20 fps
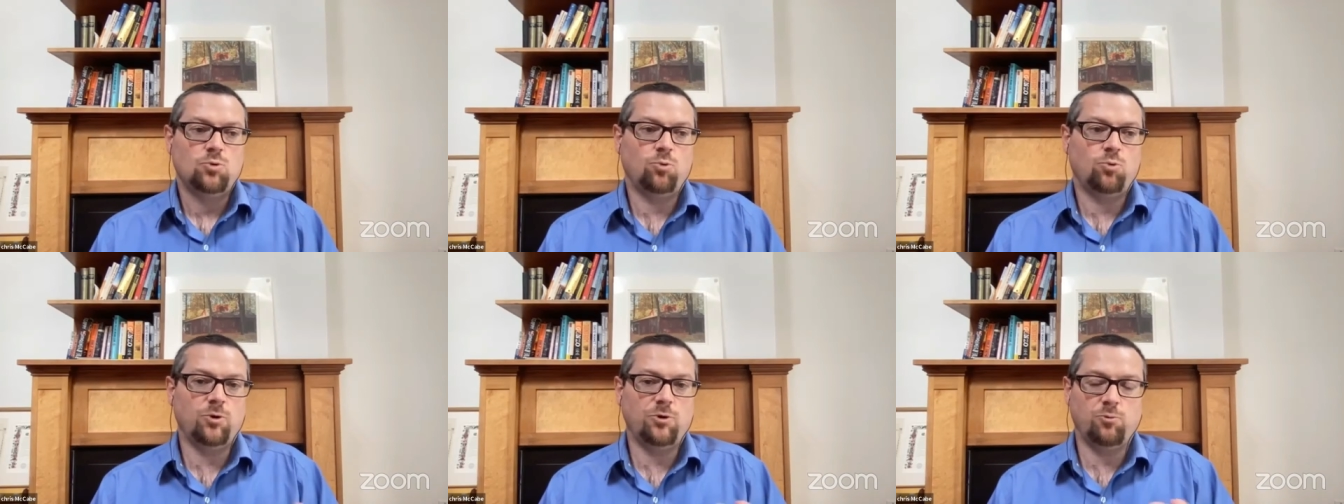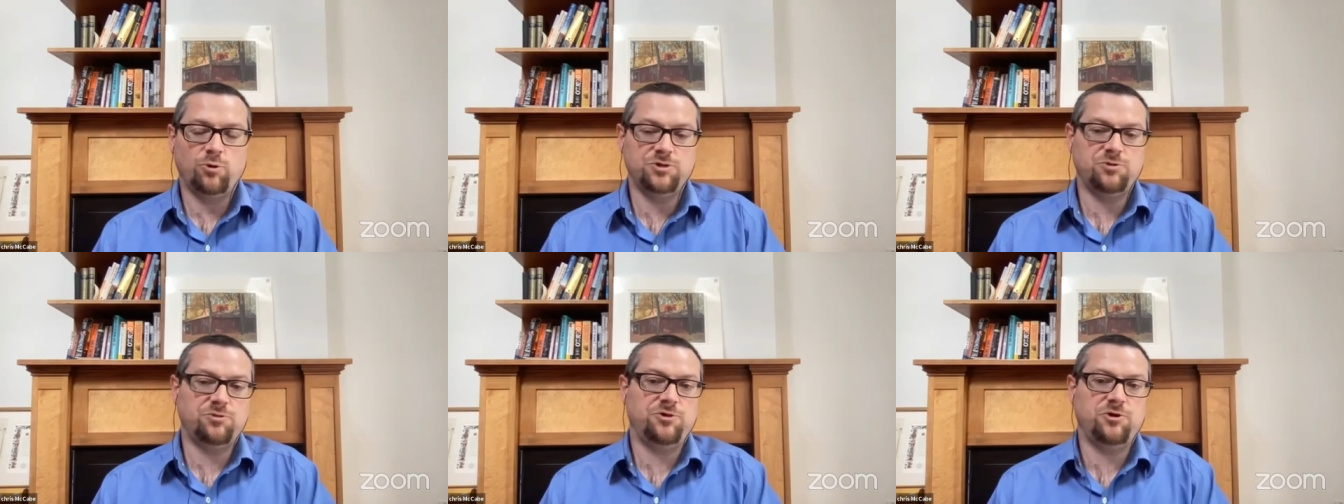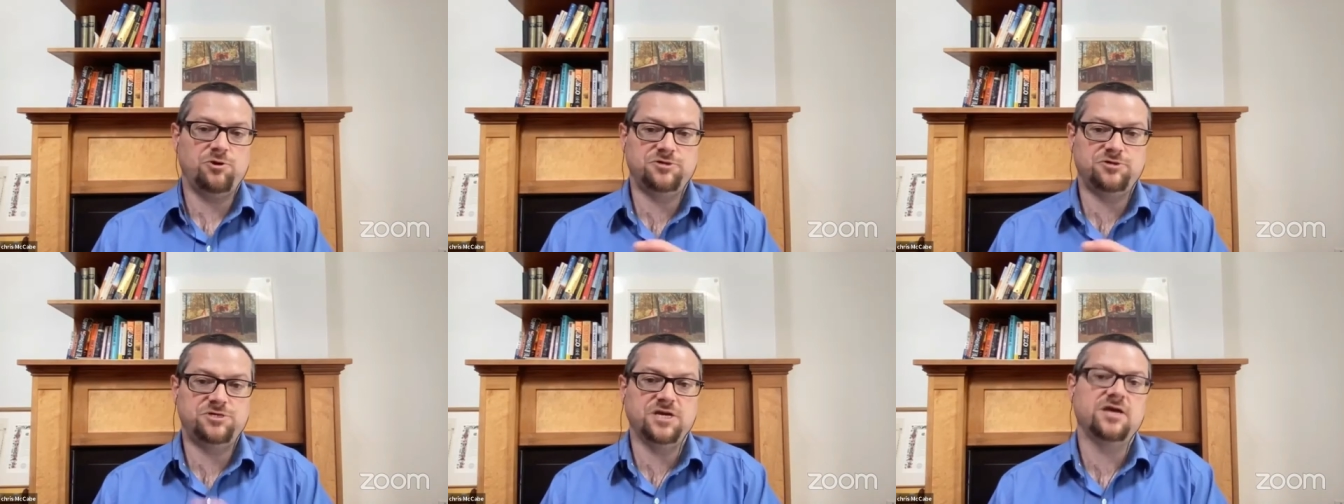What, what
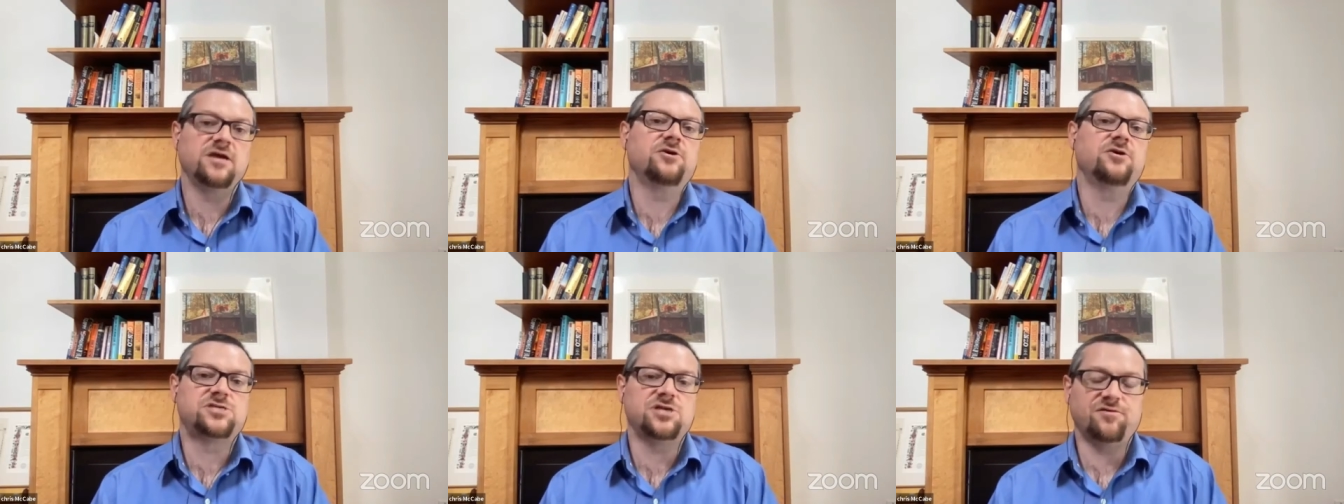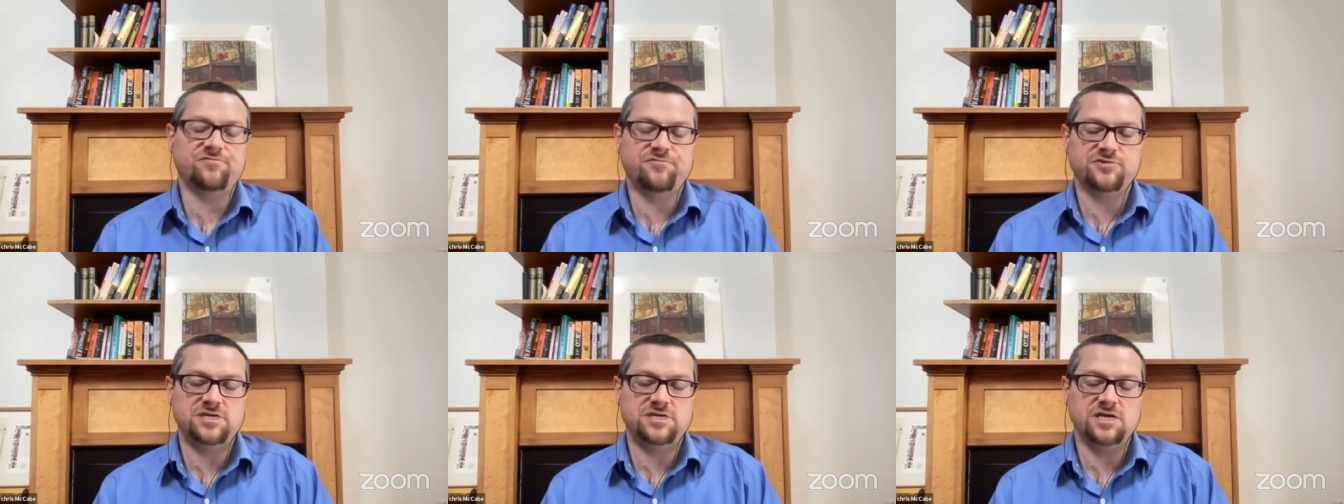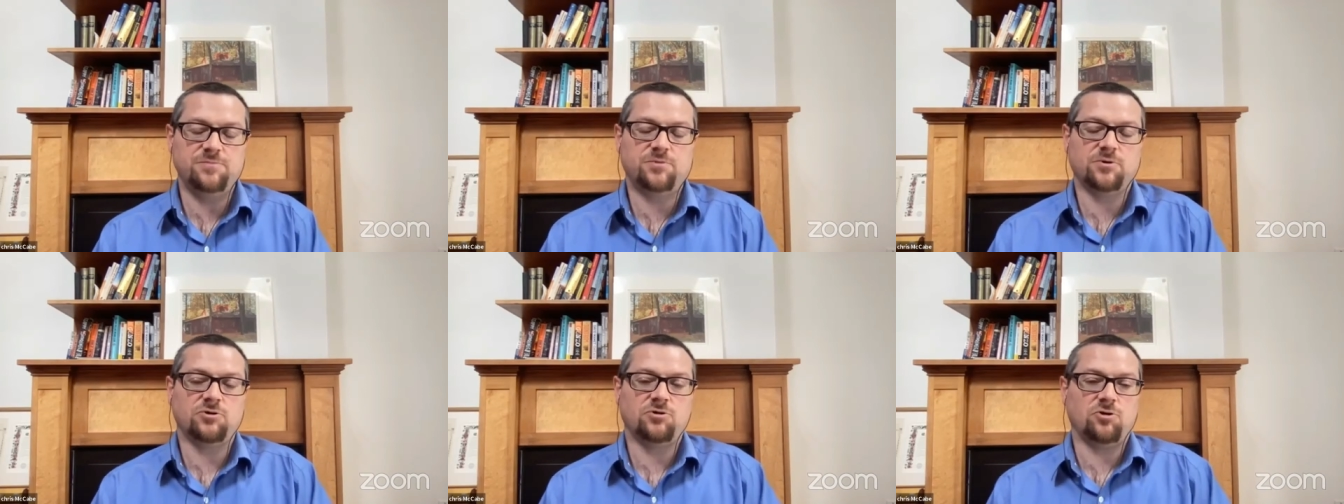you're digging yourself a
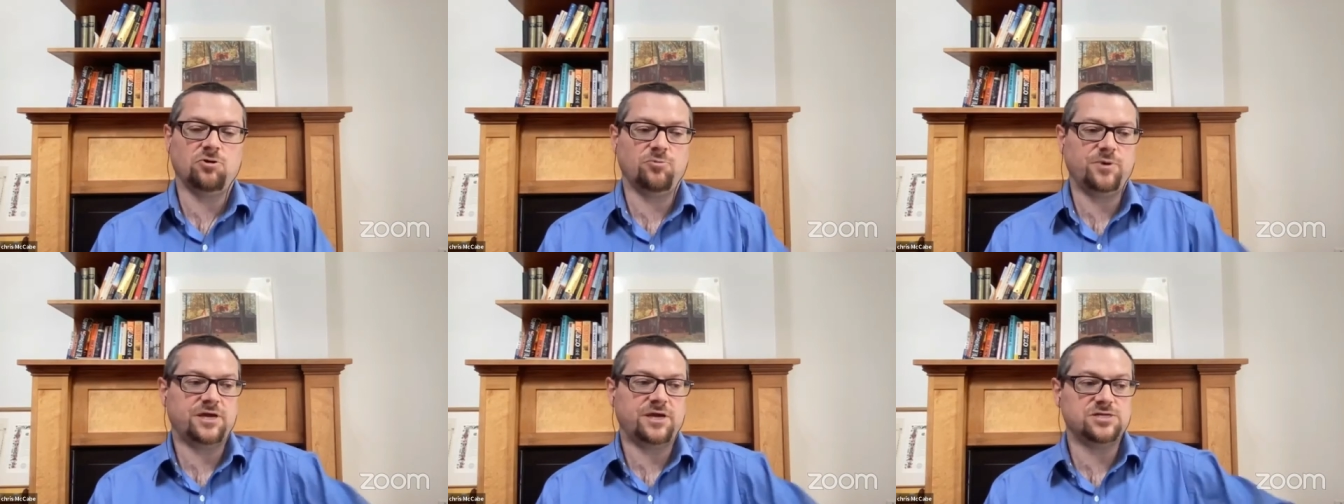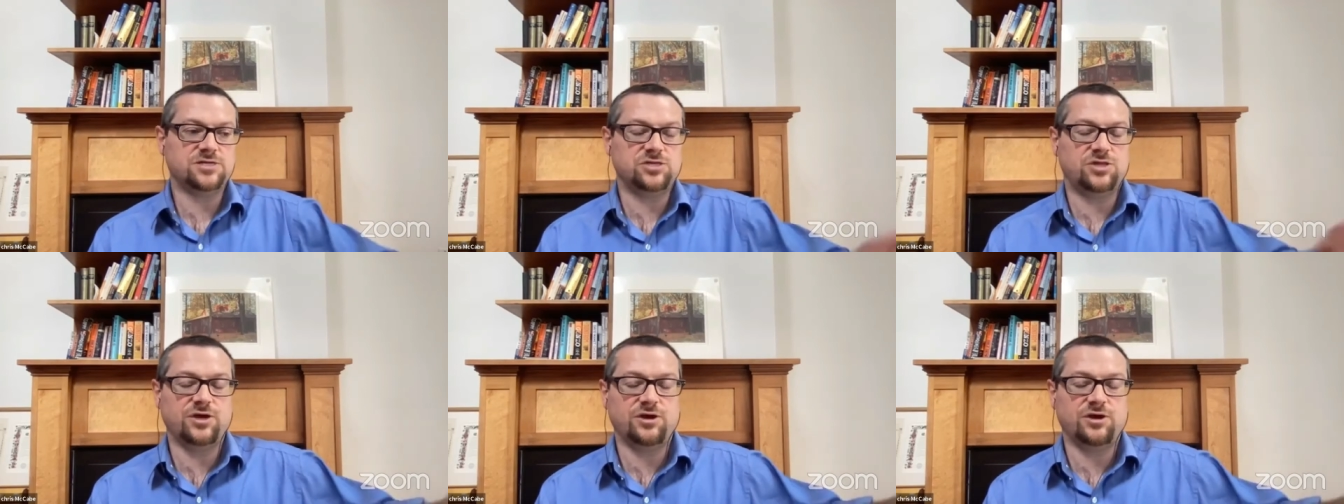deeper hole because